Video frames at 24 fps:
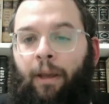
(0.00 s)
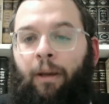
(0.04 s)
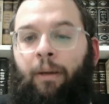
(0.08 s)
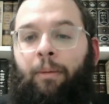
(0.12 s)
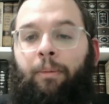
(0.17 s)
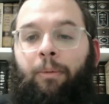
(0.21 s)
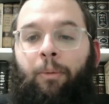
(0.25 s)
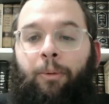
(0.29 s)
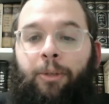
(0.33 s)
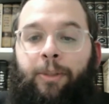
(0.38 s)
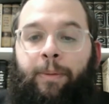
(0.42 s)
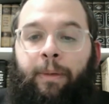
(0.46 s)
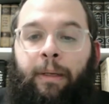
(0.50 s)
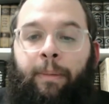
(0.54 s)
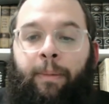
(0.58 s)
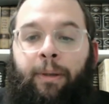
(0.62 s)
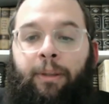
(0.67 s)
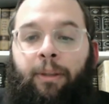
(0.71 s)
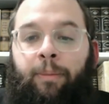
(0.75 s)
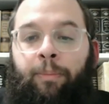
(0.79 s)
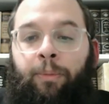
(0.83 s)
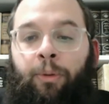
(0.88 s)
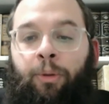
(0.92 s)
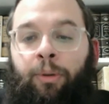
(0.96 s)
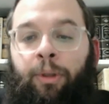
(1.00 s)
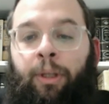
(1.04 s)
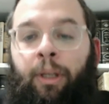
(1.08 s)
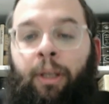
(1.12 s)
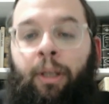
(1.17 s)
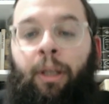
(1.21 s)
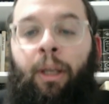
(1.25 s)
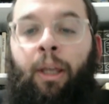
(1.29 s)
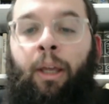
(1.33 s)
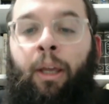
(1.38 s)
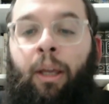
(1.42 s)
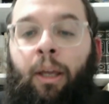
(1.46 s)
We speak about the
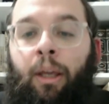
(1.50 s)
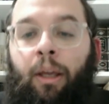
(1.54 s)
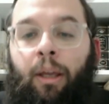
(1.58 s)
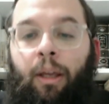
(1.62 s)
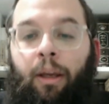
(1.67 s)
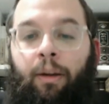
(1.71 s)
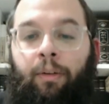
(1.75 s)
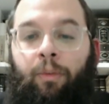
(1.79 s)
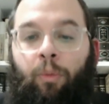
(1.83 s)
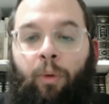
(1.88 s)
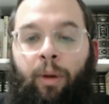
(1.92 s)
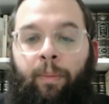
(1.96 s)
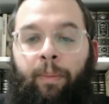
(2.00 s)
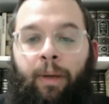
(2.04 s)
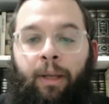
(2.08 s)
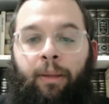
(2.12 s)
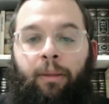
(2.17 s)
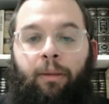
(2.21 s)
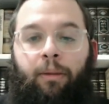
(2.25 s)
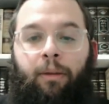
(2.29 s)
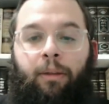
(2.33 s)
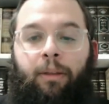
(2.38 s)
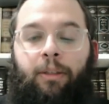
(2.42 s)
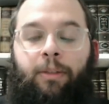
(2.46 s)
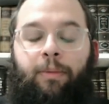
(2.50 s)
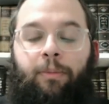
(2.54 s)
beauty of women.